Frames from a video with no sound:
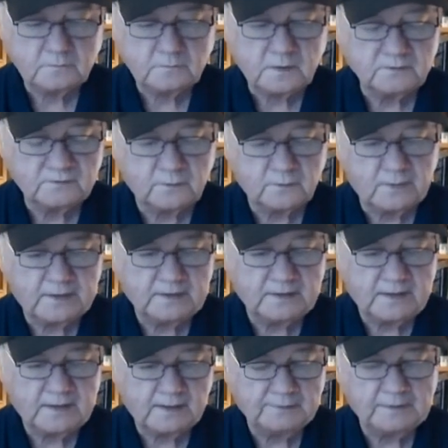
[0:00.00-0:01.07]
So
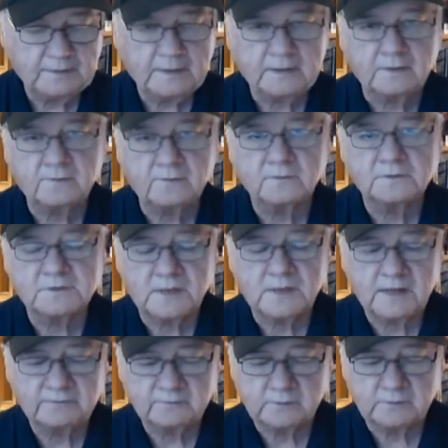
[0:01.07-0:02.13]
handicapping on a
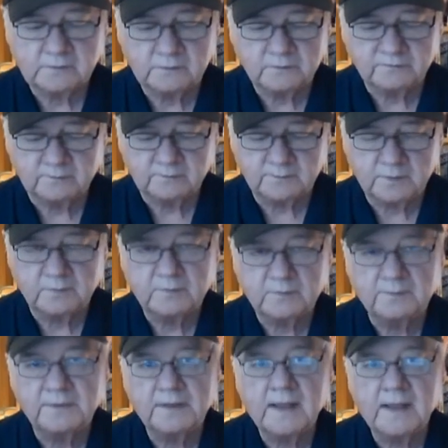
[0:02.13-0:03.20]
Thursday afternoon from both
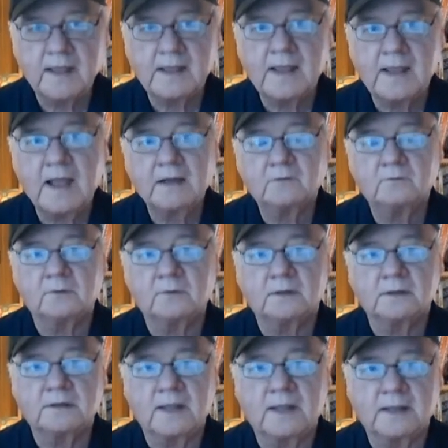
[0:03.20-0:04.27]
the Big A,
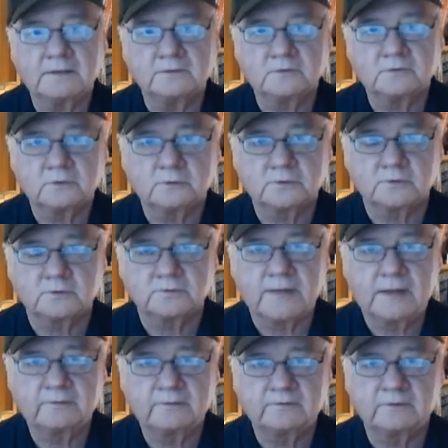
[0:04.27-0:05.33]
Aqueduct, and Churchill
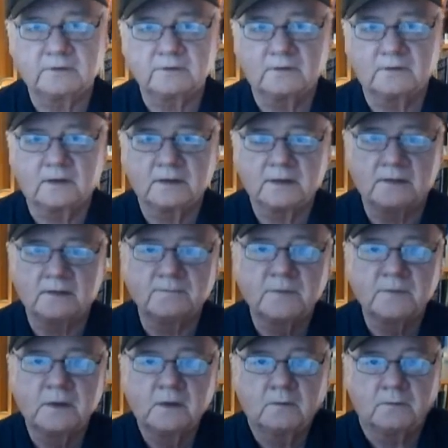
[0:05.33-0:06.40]
Downs in Kentucky,
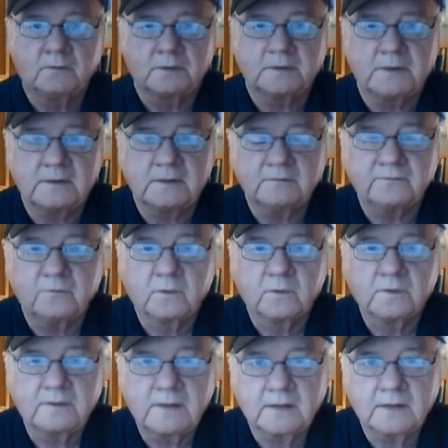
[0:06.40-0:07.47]
with Needham
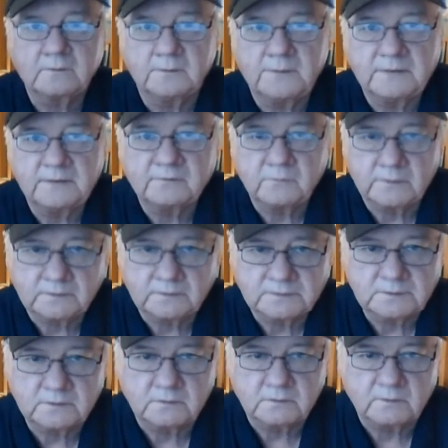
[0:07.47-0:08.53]
for the Equibase Winter
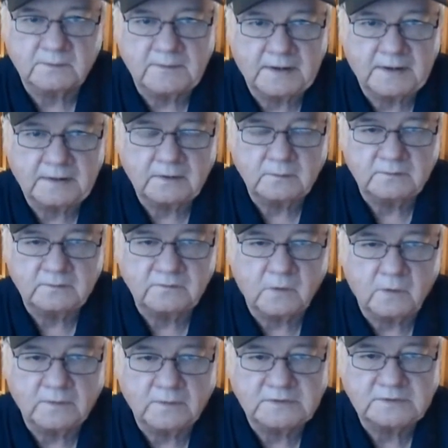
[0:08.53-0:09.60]
Circle, reminding you as
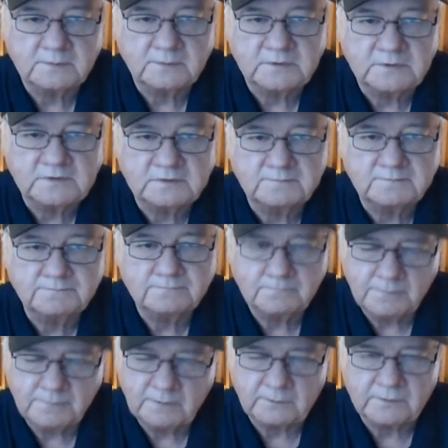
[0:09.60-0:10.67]
always to please
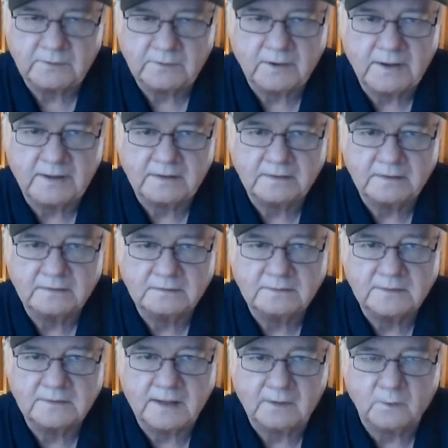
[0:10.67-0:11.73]
bet with your head,
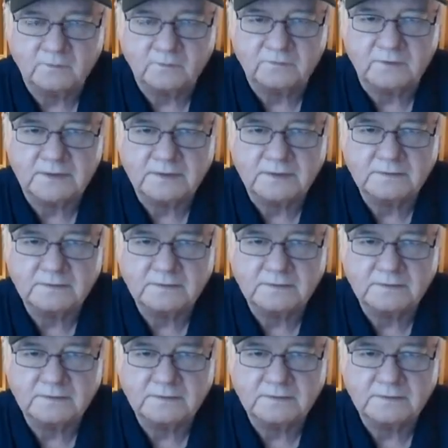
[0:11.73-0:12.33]
not over it.